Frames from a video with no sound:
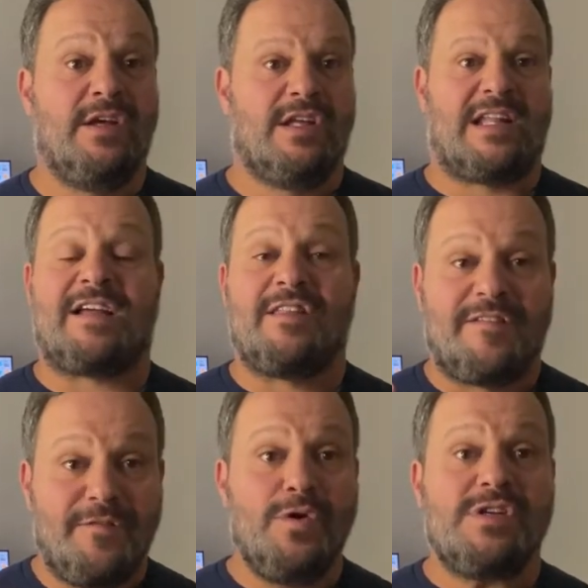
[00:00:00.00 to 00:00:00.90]
Like the
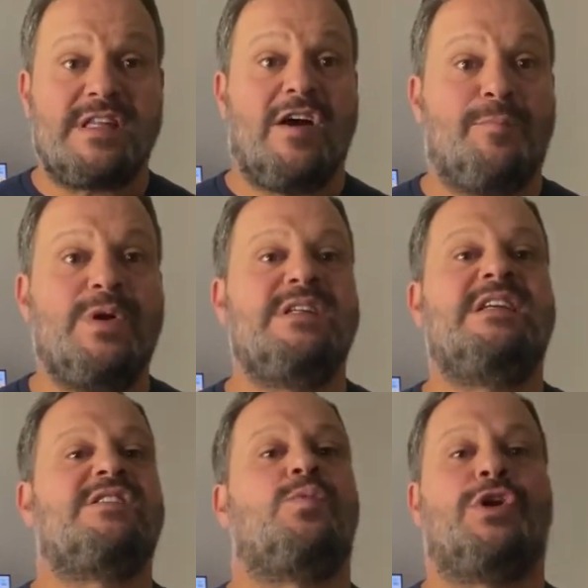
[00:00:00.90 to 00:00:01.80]
first day of
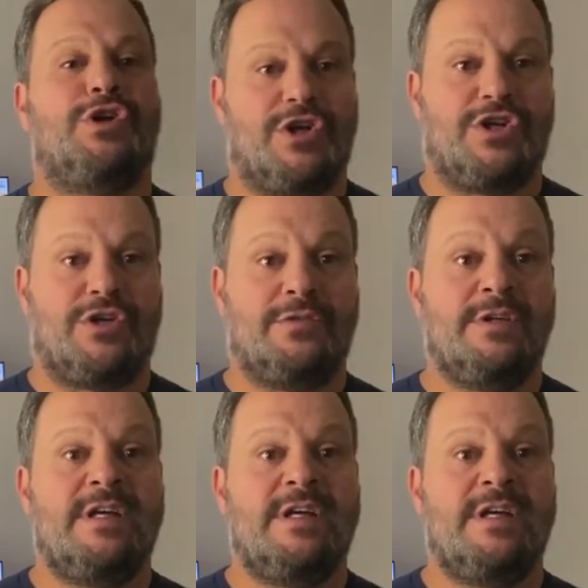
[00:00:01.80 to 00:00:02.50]
preseason, what are you going to do?